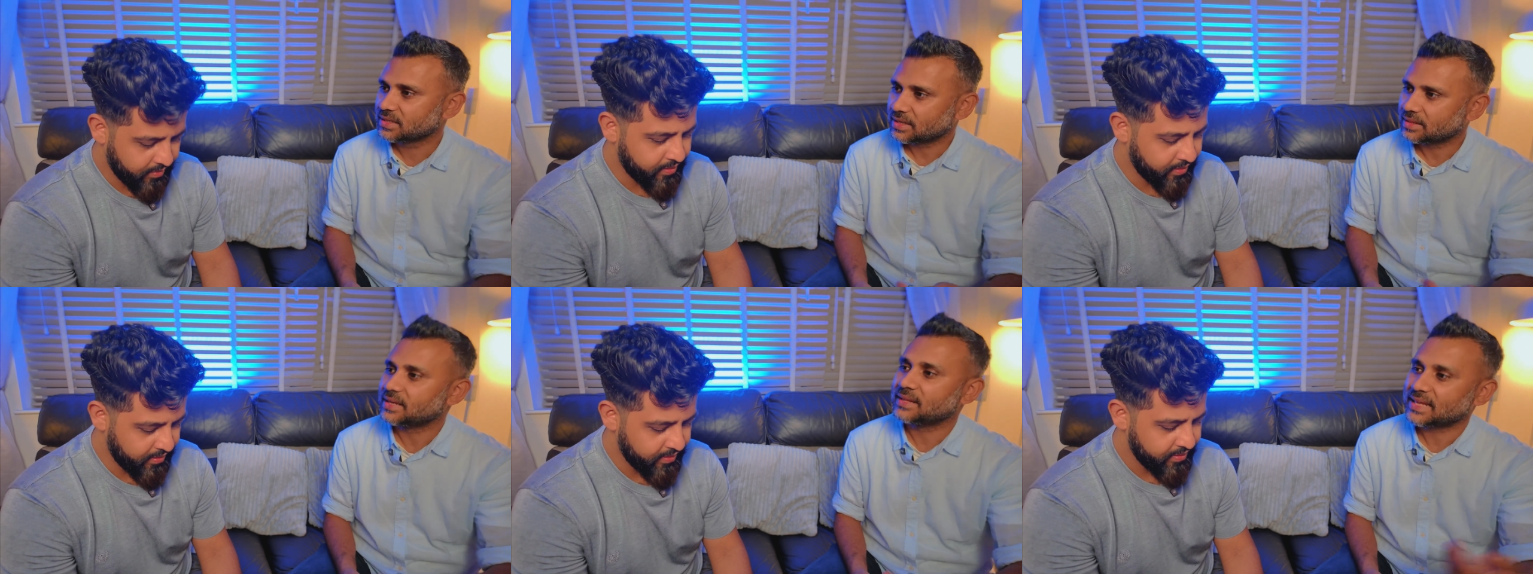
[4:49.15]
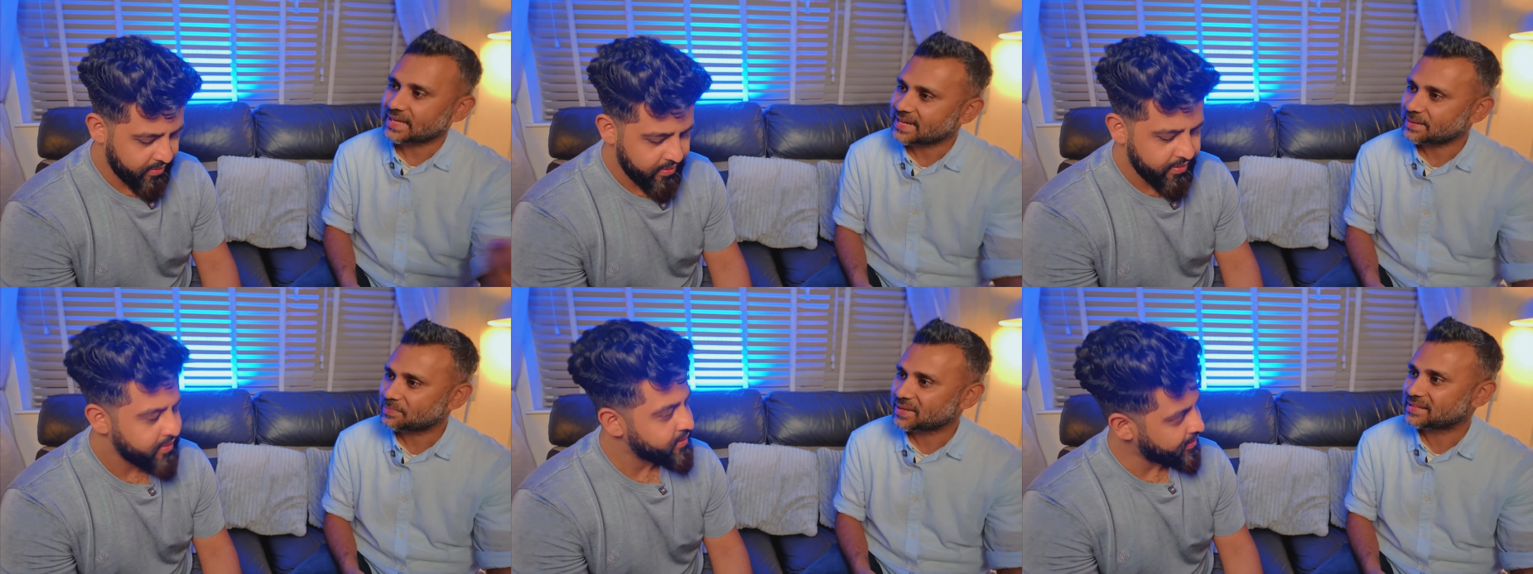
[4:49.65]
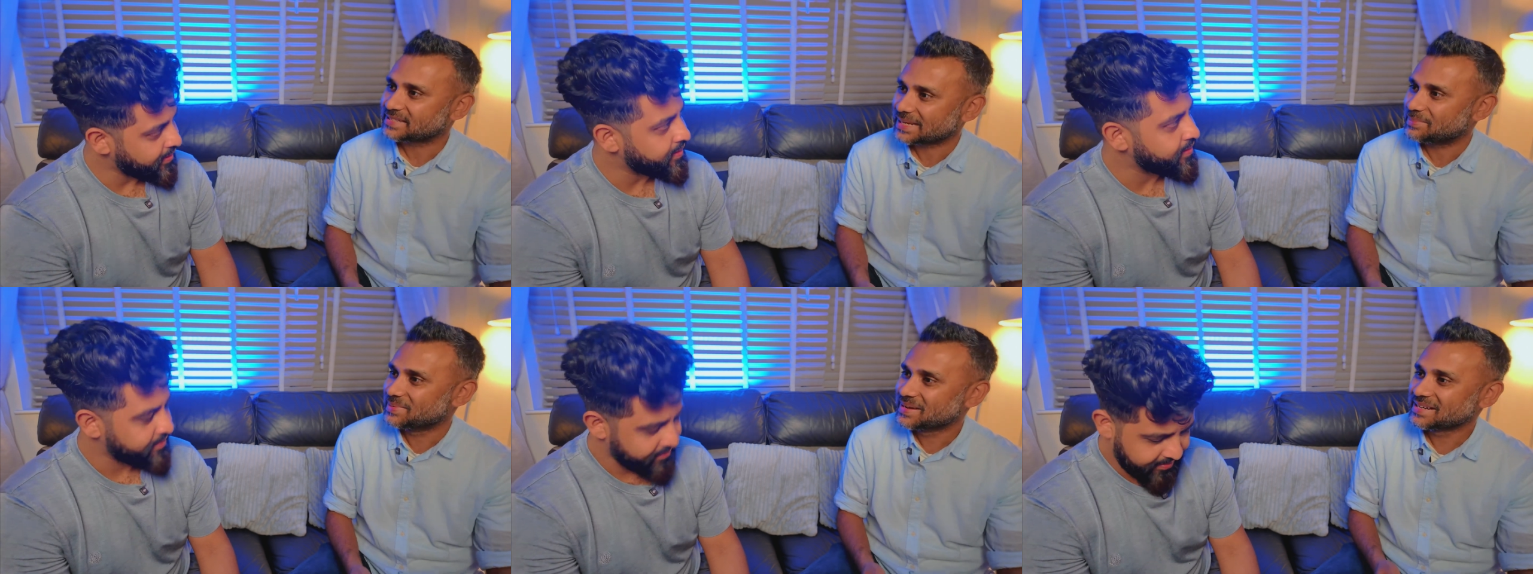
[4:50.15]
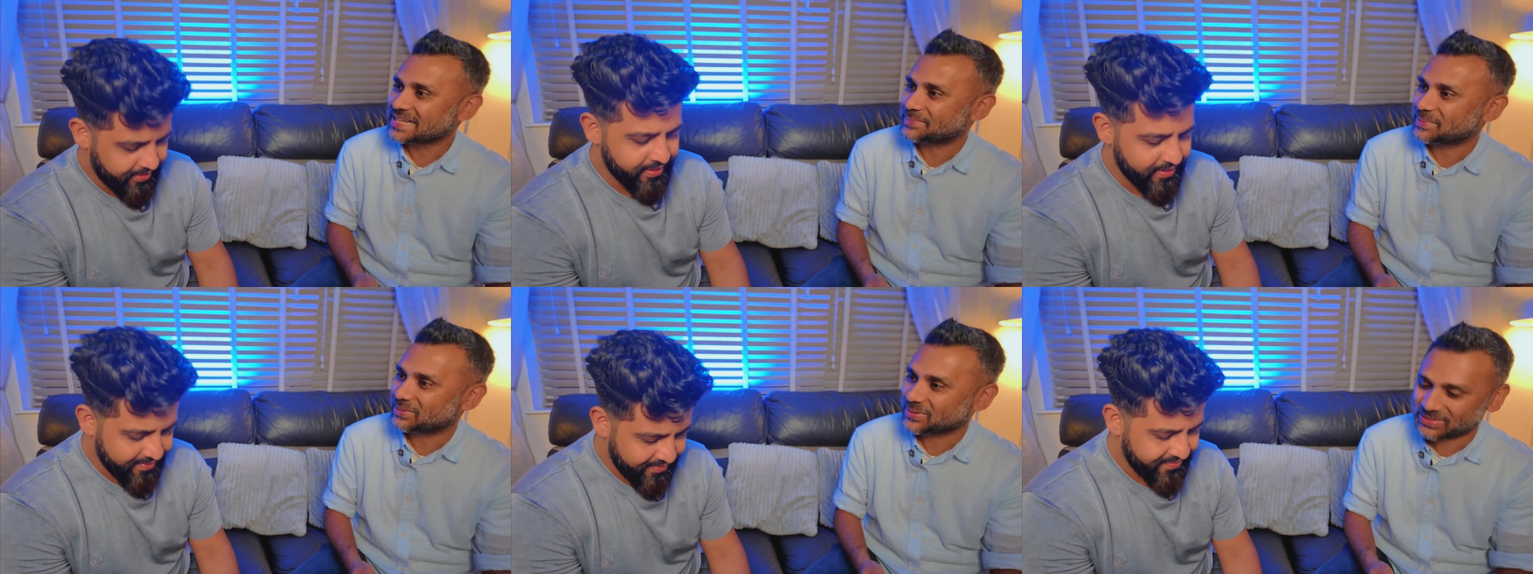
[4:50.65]
Speaker 1: Okay. And then they get hit by the same type
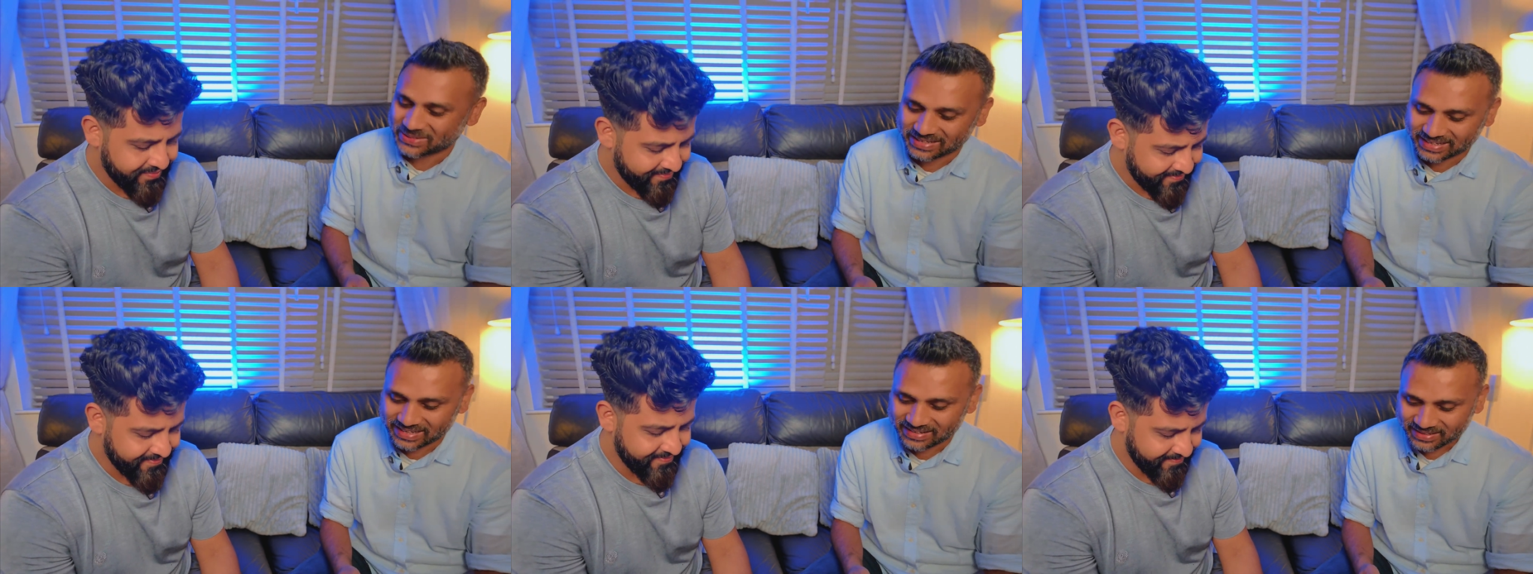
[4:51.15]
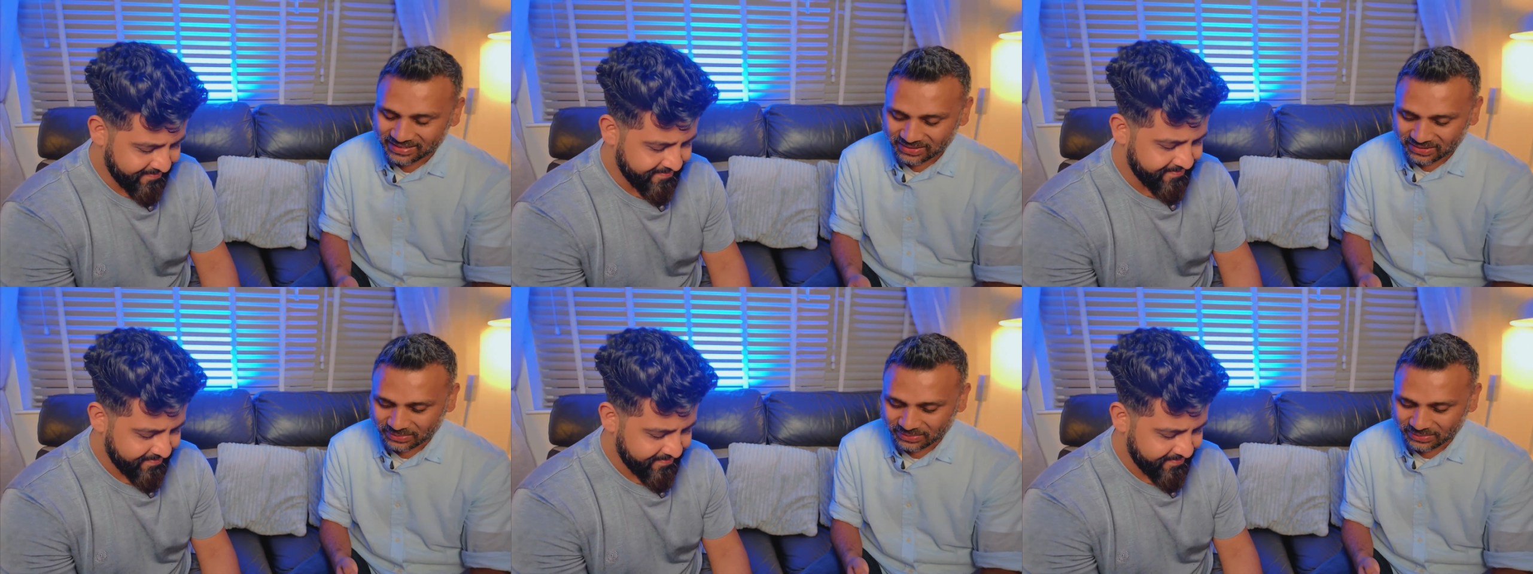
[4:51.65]
of question again yeah.